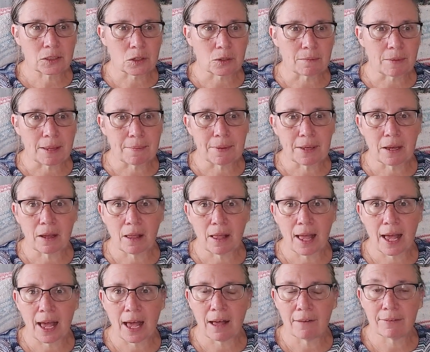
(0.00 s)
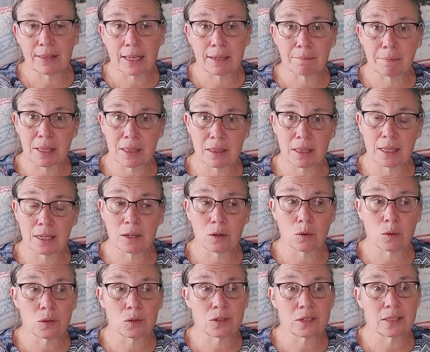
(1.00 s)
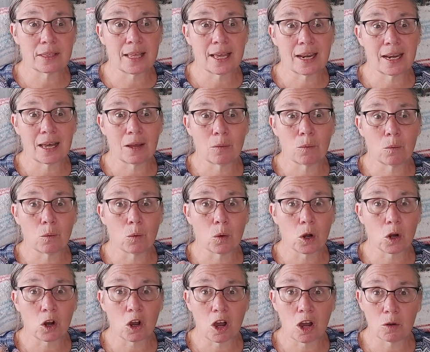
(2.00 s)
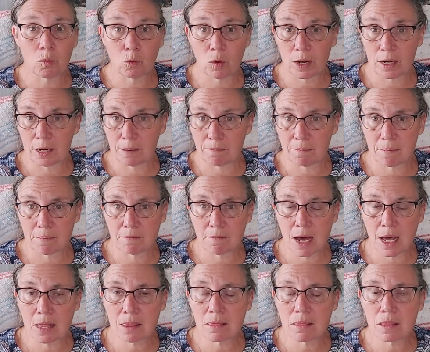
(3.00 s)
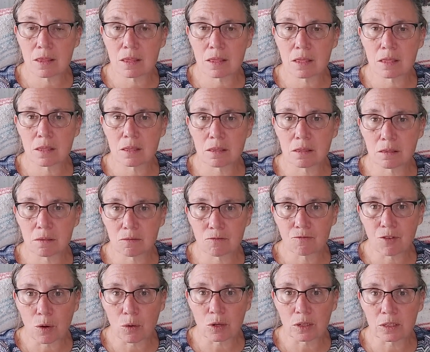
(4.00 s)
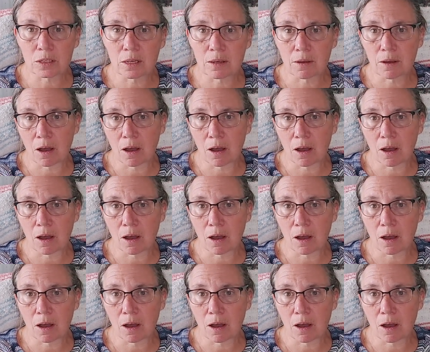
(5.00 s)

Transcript: or maybe I'll have like monthly goals in that I work on one a month, focus